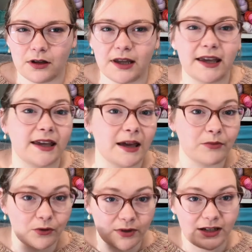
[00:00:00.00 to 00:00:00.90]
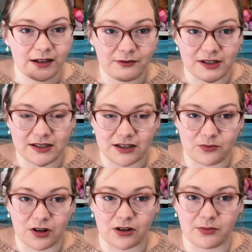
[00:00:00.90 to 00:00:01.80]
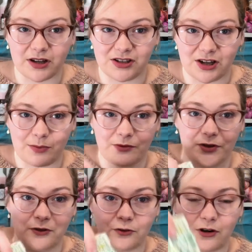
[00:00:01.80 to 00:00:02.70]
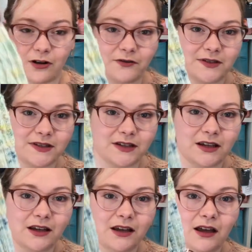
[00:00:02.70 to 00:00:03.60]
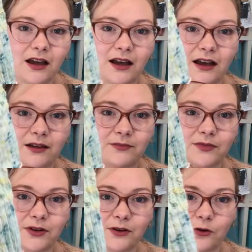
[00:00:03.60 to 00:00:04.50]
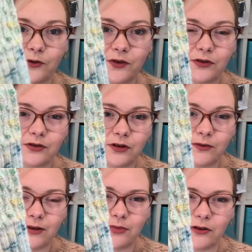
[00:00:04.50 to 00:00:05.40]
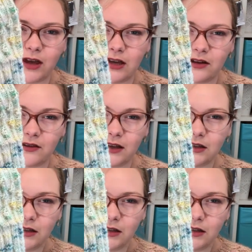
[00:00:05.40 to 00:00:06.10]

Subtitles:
It came with a really lovely stitch marker by Chapel View Crafts, of a rainbow cake, I think.